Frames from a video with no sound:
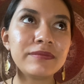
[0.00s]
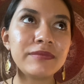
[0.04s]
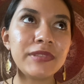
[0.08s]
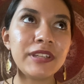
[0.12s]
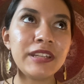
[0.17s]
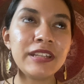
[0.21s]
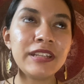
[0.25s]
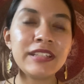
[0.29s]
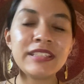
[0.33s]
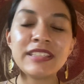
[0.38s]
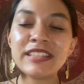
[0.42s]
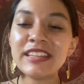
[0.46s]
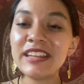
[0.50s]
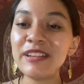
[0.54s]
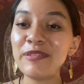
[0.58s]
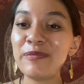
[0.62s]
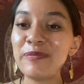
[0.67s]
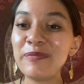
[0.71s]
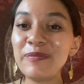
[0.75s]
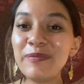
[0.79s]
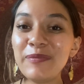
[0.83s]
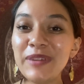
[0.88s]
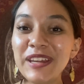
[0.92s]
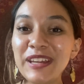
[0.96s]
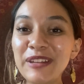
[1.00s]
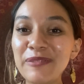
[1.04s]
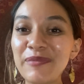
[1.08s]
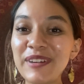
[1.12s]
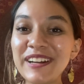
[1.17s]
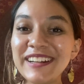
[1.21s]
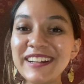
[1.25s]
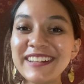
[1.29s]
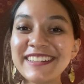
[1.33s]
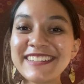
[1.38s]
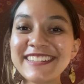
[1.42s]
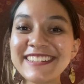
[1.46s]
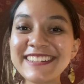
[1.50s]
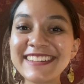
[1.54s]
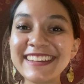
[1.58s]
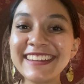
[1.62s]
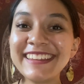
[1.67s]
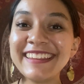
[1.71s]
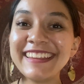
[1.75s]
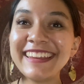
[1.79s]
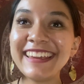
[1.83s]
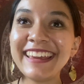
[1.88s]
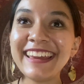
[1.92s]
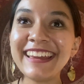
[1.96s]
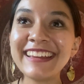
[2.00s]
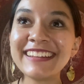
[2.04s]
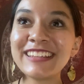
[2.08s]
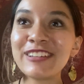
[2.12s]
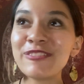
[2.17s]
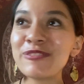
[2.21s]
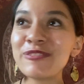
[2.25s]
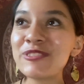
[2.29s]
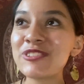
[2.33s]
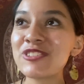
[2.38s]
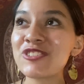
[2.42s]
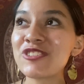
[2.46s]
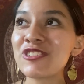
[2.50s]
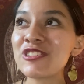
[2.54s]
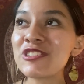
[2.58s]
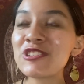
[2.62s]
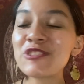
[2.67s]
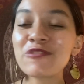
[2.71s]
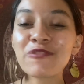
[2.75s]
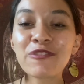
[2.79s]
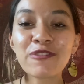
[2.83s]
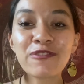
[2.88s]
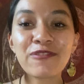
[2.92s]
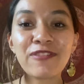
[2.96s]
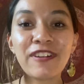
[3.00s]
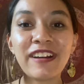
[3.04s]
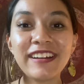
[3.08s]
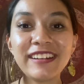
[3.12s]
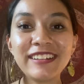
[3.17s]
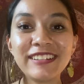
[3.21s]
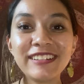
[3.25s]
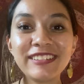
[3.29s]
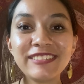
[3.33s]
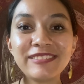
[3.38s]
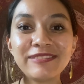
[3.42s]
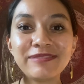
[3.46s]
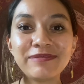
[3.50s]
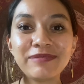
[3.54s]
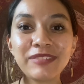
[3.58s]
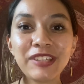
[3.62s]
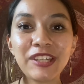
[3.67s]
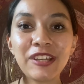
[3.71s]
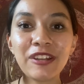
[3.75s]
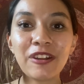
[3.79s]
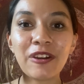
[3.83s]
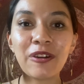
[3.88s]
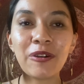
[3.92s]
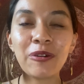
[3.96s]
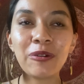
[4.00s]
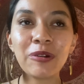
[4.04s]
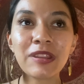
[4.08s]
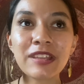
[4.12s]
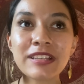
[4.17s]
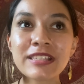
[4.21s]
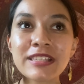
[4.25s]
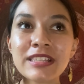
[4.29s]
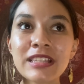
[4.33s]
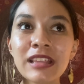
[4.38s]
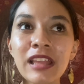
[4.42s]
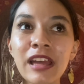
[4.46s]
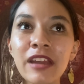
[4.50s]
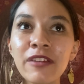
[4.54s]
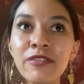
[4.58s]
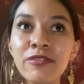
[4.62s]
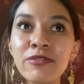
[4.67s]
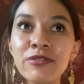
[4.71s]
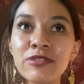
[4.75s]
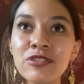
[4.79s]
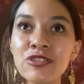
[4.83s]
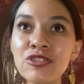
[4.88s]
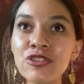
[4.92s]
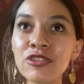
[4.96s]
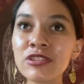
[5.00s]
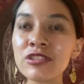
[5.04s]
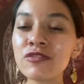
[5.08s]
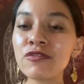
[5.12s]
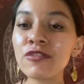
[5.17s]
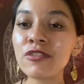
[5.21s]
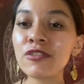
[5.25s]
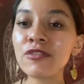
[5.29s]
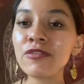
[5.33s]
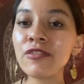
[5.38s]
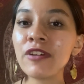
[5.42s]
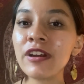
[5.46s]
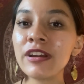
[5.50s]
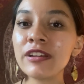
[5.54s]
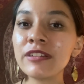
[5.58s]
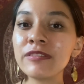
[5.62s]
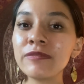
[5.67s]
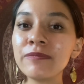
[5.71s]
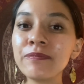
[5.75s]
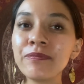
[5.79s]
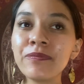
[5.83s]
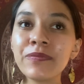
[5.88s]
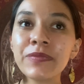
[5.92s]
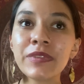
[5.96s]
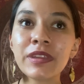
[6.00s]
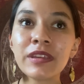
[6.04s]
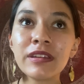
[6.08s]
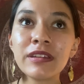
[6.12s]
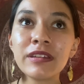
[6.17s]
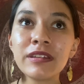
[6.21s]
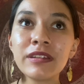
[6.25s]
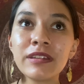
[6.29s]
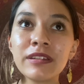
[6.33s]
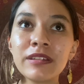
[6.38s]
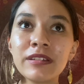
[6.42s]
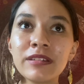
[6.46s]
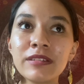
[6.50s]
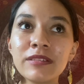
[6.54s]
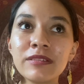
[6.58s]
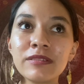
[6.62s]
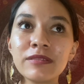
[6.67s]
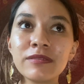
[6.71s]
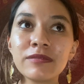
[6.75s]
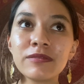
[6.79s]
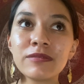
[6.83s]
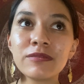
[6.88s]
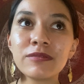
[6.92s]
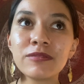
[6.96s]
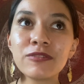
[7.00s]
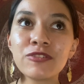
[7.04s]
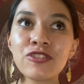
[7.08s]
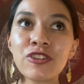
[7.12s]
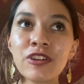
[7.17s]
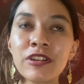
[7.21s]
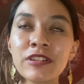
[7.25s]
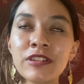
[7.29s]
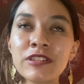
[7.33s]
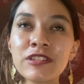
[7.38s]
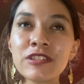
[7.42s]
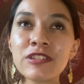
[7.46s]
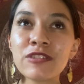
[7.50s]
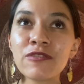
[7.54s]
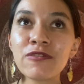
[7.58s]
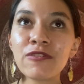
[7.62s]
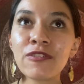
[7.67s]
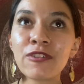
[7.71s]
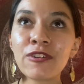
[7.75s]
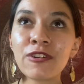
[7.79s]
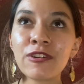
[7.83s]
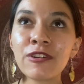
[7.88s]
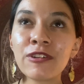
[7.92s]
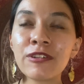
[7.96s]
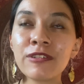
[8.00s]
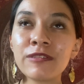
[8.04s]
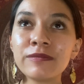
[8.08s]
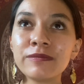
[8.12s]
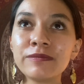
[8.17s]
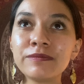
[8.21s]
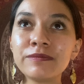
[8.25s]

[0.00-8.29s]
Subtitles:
it didn't mean much in the end. It was just for fun. You know, this life was just for fun, just for